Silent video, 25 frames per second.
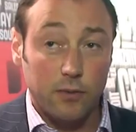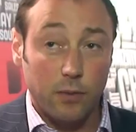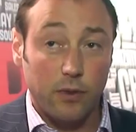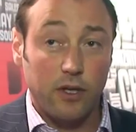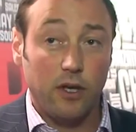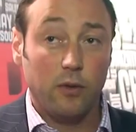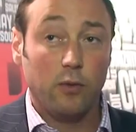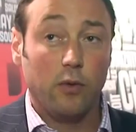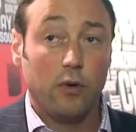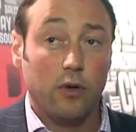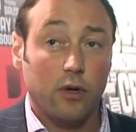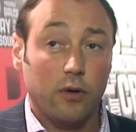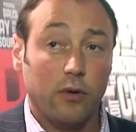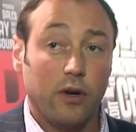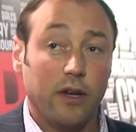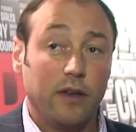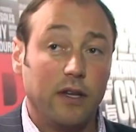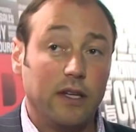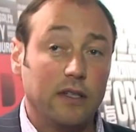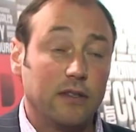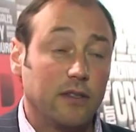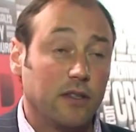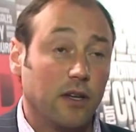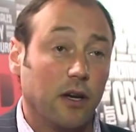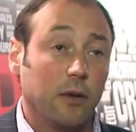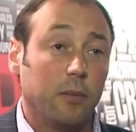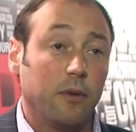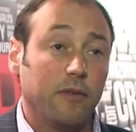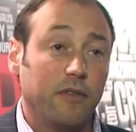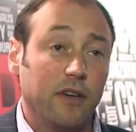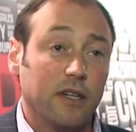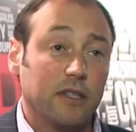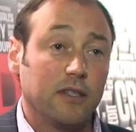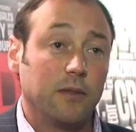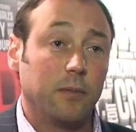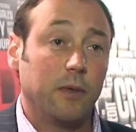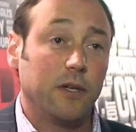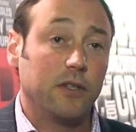when you walk around these type of
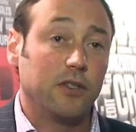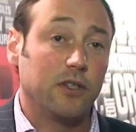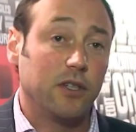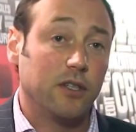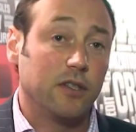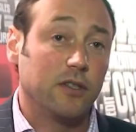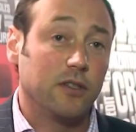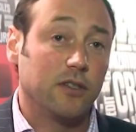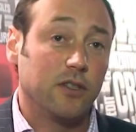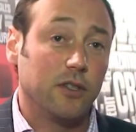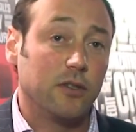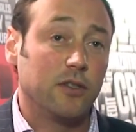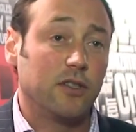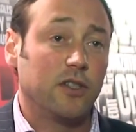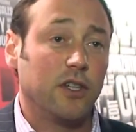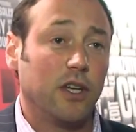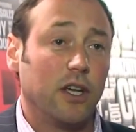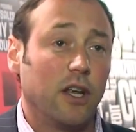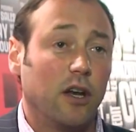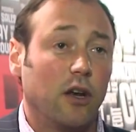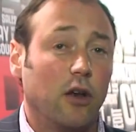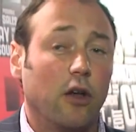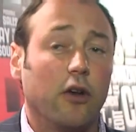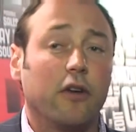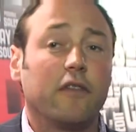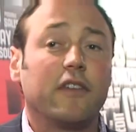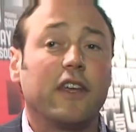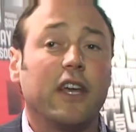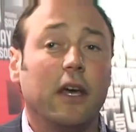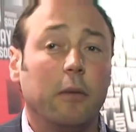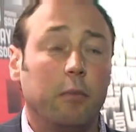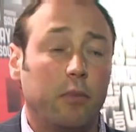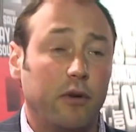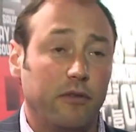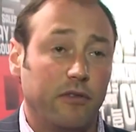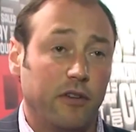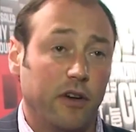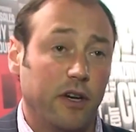exhibitions, you see a lot of kit
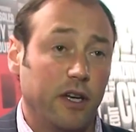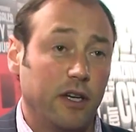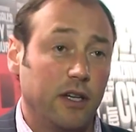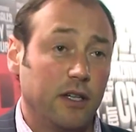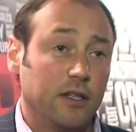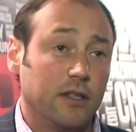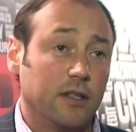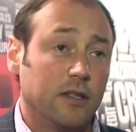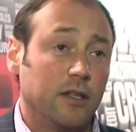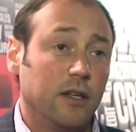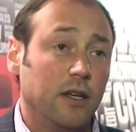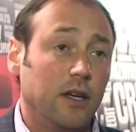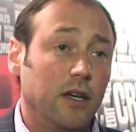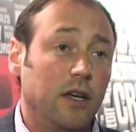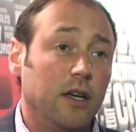providers,